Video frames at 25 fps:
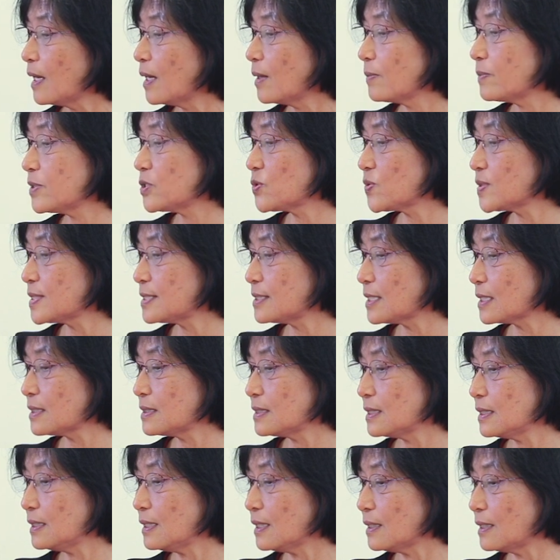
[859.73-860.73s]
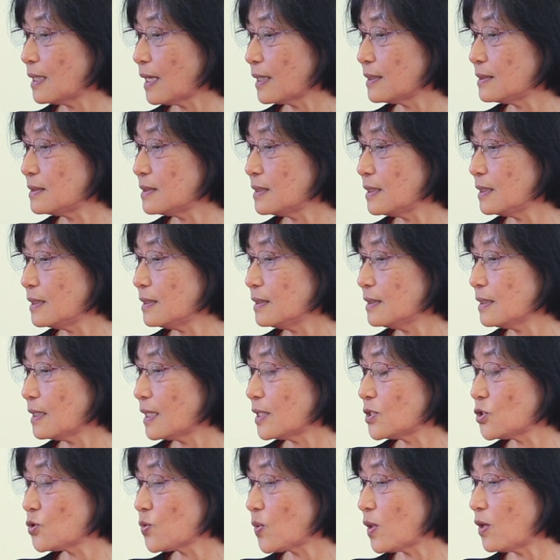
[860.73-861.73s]
between 16 and 19
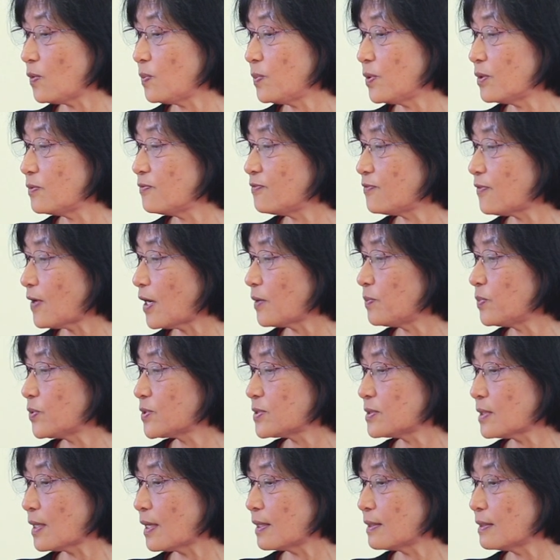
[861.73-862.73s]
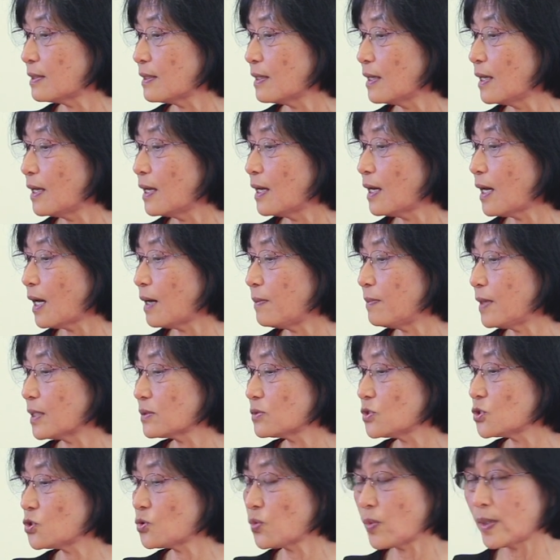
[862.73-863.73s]
and 12.5% among
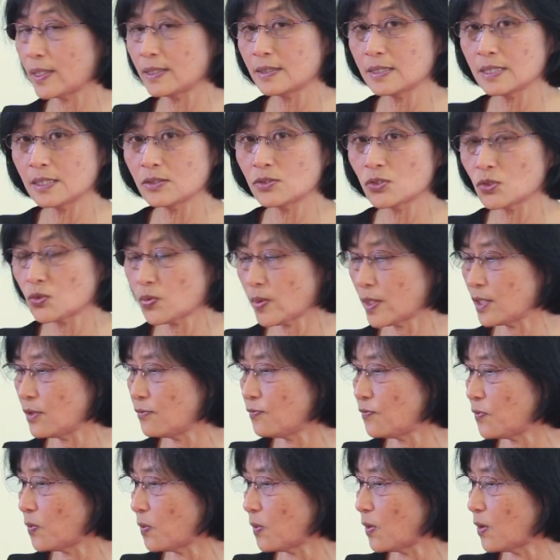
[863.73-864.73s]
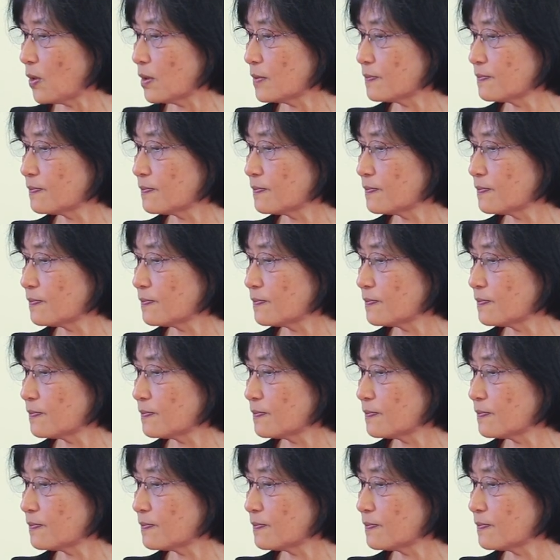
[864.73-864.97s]
the 20 to 24.